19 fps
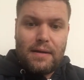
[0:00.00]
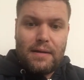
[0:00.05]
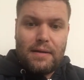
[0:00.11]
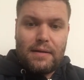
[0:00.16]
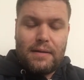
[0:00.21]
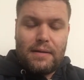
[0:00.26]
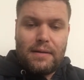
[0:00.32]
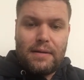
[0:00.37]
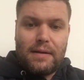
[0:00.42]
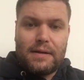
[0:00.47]

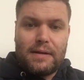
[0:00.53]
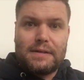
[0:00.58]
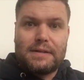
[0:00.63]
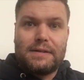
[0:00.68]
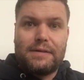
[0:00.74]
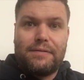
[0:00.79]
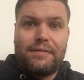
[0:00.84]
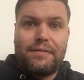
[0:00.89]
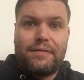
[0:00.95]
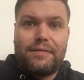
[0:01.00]
Uh, that's a
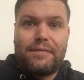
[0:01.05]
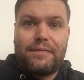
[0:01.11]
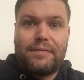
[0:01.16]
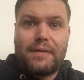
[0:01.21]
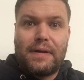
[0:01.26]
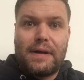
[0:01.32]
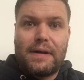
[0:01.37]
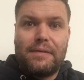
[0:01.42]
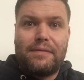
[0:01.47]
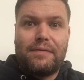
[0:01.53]

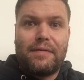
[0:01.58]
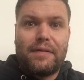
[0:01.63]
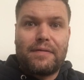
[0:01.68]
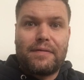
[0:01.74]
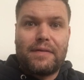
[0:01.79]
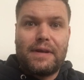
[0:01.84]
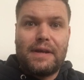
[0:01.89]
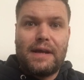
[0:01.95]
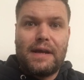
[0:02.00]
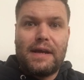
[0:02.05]

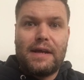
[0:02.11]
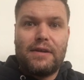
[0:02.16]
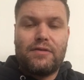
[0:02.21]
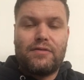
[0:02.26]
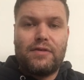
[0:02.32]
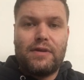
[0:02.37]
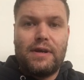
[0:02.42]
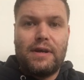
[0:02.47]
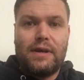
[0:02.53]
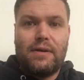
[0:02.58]
5.15
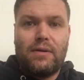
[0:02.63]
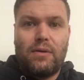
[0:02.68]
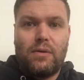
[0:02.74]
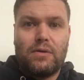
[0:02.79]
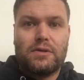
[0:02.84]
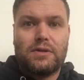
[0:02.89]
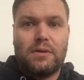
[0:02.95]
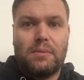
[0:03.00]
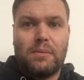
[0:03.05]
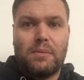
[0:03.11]
entry,
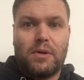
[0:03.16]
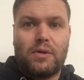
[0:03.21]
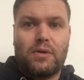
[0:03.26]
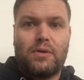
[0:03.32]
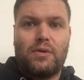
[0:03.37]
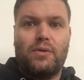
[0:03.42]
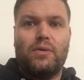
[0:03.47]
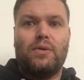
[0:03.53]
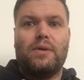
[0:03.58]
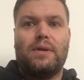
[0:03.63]
horse number
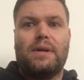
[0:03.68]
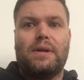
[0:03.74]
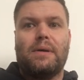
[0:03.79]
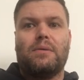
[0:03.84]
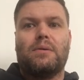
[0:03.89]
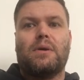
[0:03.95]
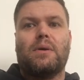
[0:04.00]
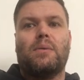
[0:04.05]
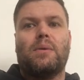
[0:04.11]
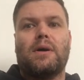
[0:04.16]
2,
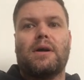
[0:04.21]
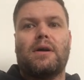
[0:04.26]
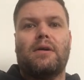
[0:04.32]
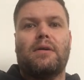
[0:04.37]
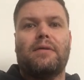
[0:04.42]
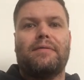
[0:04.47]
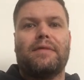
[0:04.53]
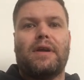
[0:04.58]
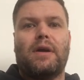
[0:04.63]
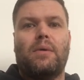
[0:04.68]
Delta Work,
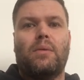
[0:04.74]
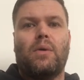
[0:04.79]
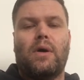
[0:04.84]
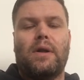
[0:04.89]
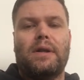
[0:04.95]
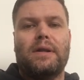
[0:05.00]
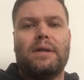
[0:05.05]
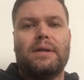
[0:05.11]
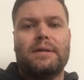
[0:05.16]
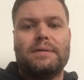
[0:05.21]
11 to
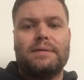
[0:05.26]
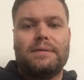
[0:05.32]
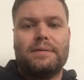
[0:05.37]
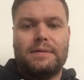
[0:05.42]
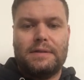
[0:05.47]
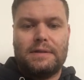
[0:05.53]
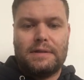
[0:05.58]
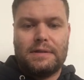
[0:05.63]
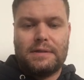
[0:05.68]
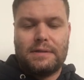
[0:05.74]
1,
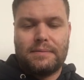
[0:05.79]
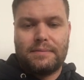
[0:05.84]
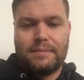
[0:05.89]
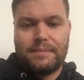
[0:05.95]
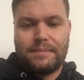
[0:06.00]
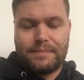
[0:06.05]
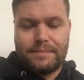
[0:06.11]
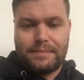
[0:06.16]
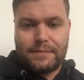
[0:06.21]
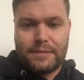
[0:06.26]
uh,
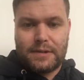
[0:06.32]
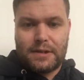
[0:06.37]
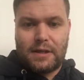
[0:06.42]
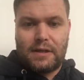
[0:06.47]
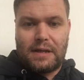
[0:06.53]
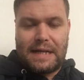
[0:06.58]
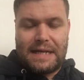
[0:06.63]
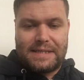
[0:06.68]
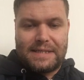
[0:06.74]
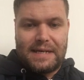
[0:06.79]

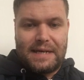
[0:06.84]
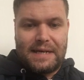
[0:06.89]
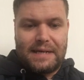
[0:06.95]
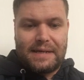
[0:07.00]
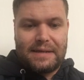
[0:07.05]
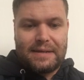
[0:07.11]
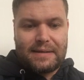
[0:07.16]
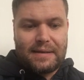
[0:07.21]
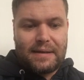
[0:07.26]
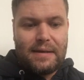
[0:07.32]
class
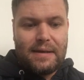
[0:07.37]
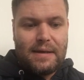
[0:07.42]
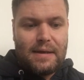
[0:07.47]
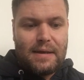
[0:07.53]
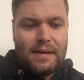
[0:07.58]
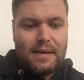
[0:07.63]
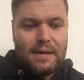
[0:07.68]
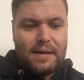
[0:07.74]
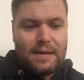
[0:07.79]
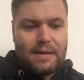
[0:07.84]
act
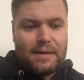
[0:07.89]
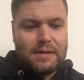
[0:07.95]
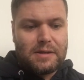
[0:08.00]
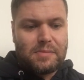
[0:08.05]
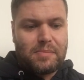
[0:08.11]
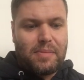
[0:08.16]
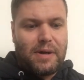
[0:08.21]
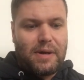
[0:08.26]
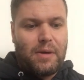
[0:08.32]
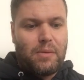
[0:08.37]
and its
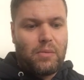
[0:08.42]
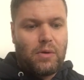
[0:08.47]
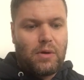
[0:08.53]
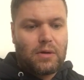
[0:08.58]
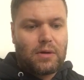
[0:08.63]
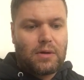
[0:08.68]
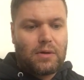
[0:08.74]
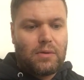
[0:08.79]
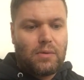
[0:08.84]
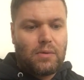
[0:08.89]
prep
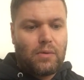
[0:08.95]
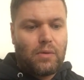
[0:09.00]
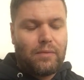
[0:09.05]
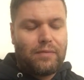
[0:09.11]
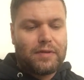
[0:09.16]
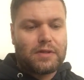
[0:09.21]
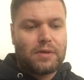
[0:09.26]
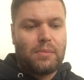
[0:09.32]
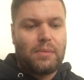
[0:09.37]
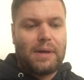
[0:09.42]
work
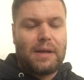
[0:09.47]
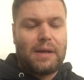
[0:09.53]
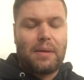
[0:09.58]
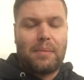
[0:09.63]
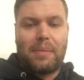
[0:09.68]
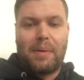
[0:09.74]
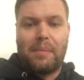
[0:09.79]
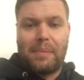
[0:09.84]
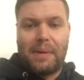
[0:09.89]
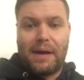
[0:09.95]
obviously went a
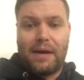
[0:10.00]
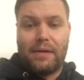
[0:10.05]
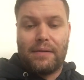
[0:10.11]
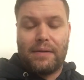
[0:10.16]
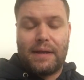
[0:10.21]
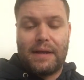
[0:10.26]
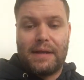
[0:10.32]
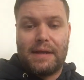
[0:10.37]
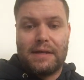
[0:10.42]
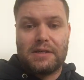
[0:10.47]
bit better
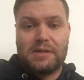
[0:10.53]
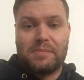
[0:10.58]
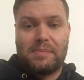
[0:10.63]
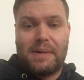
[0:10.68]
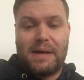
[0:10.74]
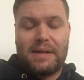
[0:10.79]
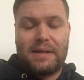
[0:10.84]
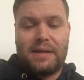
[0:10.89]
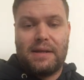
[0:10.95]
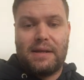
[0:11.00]
than they
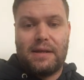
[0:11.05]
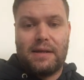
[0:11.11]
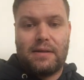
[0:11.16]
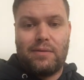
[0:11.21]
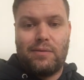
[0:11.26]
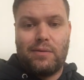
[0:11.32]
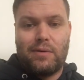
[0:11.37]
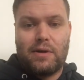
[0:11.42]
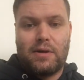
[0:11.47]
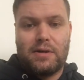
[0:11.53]
expected it to
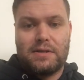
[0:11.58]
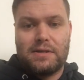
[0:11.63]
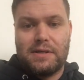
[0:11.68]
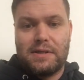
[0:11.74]
because they